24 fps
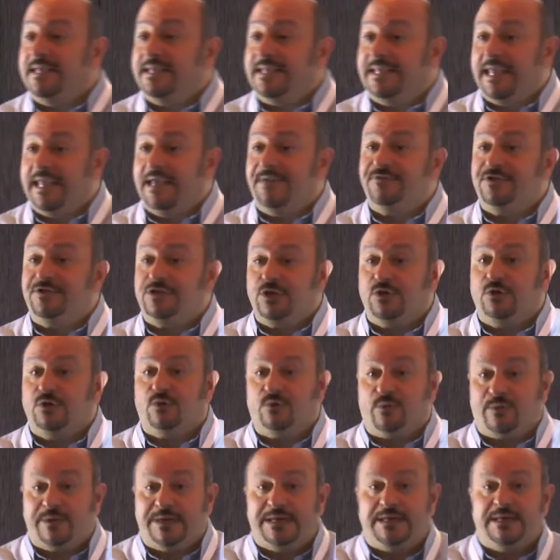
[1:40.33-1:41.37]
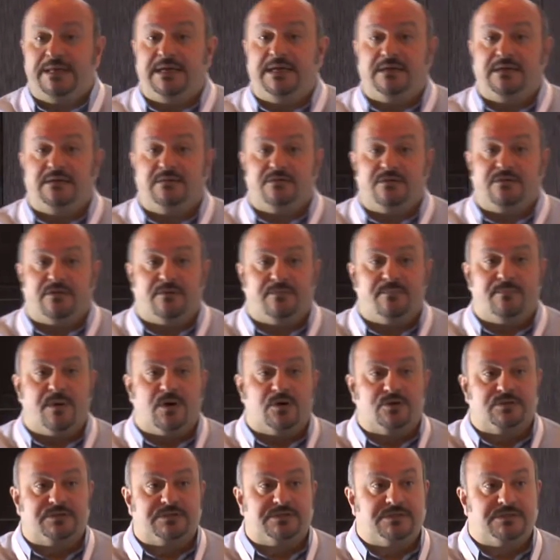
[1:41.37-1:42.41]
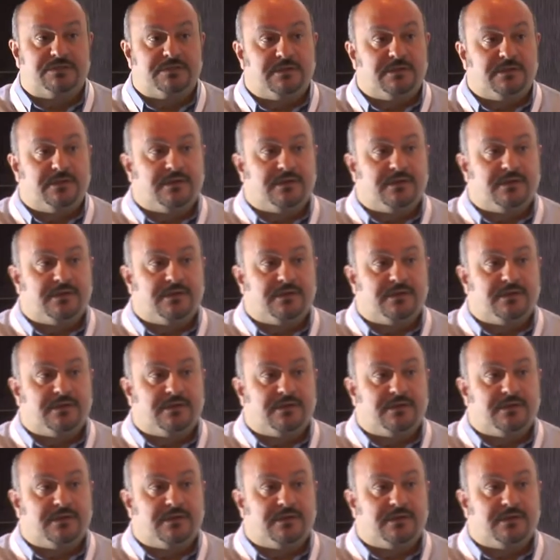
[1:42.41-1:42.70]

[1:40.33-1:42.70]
gives you really the most